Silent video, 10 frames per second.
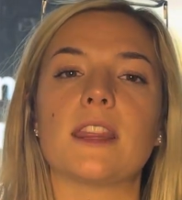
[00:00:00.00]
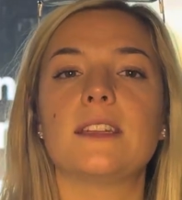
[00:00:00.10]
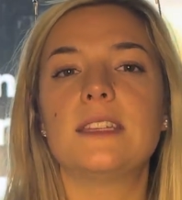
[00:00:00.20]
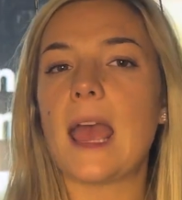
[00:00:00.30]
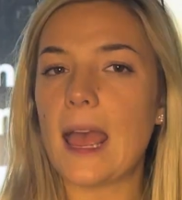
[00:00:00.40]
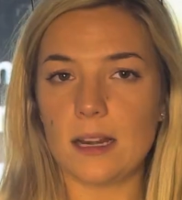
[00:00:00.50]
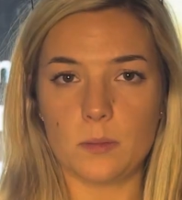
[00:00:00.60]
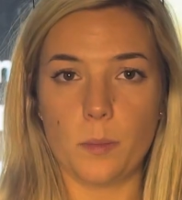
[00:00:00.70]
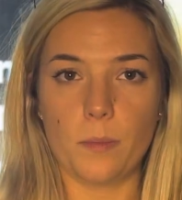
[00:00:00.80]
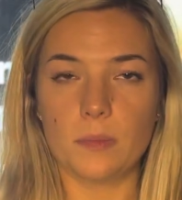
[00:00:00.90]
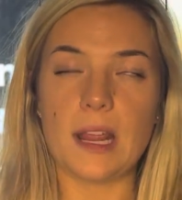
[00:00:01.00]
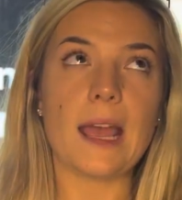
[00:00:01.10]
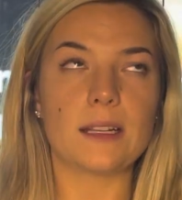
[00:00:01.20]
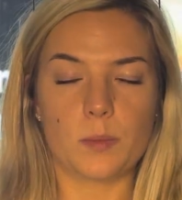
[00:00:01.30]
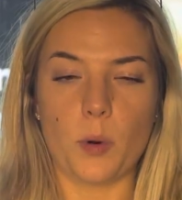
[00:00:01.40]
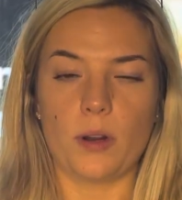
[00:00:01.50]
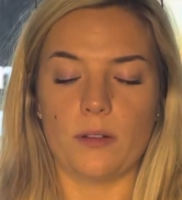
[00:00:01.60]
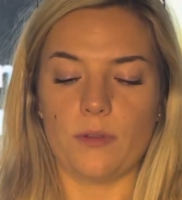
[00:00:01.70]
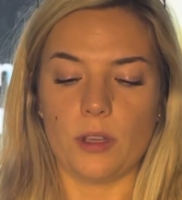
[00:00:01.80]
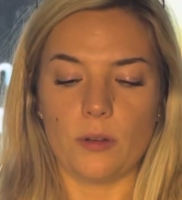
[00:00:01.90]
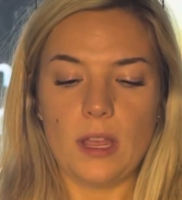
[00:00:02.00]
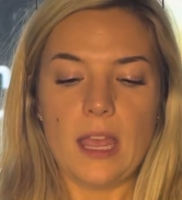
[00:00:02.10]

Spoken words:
the dad's point of view,